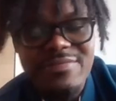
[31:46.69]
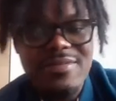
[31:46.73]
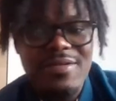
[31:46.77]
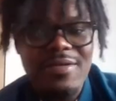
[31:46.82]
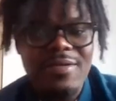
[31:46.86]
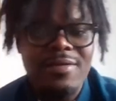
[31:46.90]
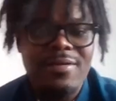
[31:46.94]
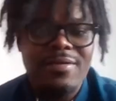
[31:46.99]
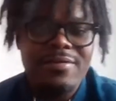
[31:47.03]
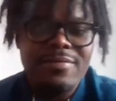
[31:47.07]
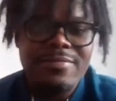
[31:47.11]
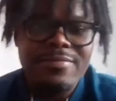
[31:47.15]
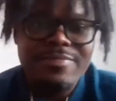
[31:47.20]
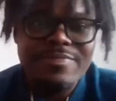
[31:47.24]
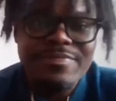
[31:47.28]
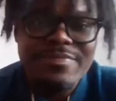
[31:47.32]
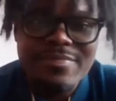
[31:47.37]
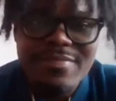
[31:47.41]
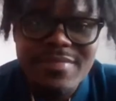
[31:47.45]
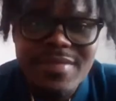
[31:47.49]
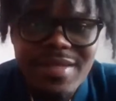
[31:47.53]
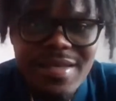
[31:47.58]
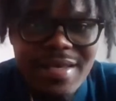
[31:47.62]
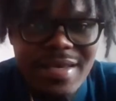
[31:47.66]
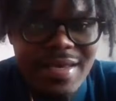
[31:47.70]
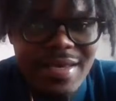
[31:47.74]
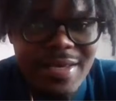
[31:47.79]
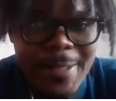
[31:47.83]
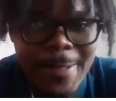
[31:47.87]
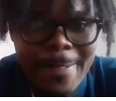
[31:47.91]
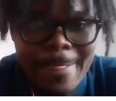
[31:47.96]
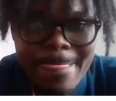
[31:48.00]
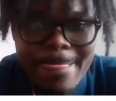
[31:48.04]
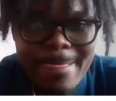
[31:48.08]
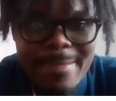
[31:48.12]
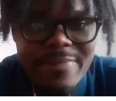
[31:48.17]

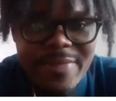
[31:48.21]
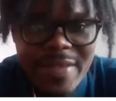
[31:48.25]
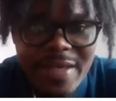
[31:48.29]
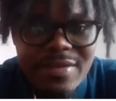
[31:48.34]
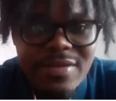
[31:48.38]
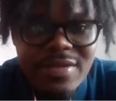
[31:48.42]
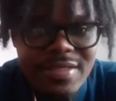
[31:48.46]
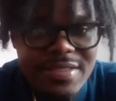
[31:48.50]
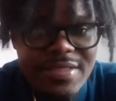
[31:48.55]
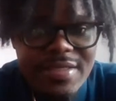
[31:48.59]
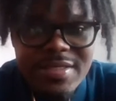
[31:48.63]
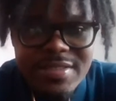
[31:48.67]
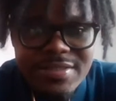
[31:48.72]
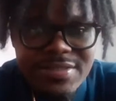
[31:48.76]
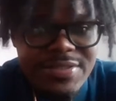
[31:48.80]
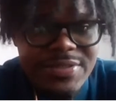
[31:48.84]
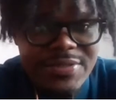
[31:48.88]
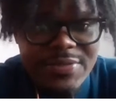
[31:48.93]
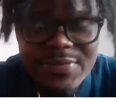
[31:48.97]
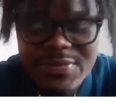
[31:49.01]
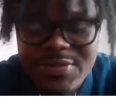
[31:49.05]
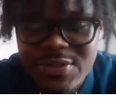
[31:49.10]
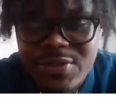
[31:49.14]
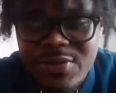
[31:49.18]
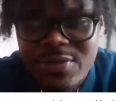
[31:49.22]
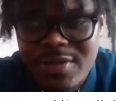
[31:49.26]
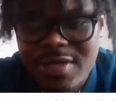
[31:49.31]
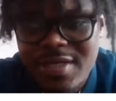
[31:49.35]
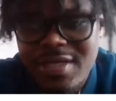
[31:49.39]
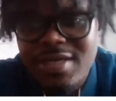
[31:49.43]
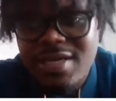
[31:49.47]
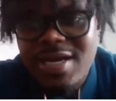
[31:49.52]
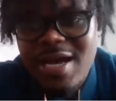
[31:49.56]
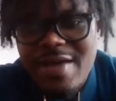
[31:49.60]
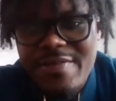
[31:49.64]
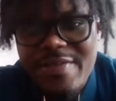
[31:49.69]
And they look good too. So
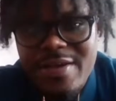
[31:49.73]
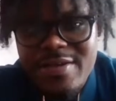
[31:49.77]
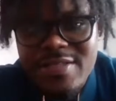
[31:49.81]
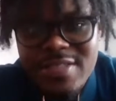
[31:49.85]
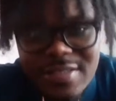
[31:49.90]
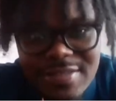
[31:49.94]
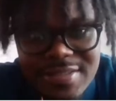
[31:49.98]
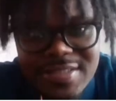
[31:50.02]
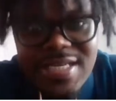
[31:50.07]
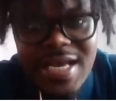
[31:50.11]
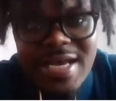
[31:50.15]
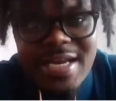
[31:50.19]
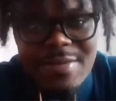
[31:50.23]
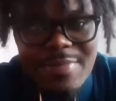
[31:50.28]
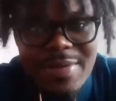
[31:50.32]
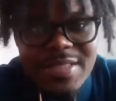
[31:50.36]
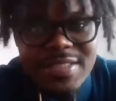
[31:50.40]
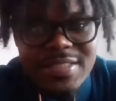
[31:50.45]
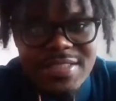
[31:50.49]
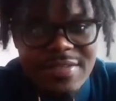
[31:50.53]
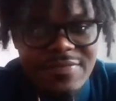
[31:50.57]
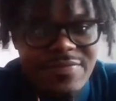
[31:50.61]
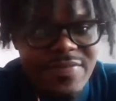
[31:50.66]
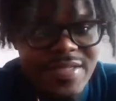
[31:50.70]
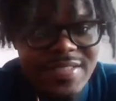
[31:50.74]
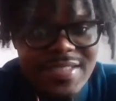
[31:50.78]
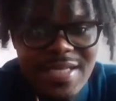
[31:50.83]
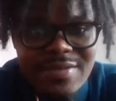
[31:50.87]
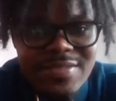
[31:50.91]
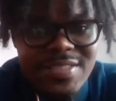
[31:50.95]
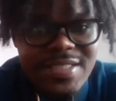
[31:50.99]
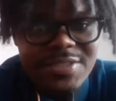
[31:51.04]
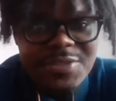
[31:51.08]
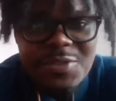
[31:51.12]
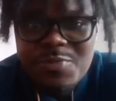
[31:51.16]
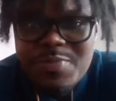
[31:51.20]
I think I was excited about the defense. I would
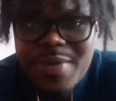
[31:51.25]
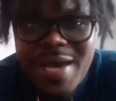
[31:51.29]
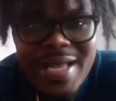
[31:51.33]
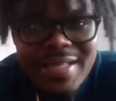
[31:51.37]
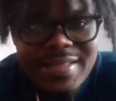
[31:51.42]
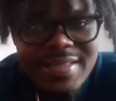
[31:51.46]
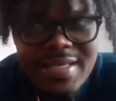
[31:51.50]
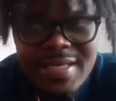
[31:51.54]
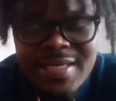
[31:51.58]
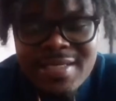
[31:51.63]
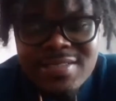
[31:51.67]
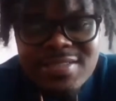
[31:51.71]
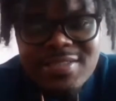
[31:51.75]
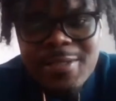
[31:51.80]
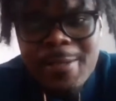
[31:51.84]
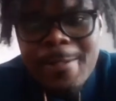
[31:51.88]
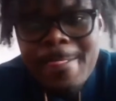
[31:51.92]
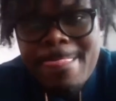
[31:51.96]
say two bad things.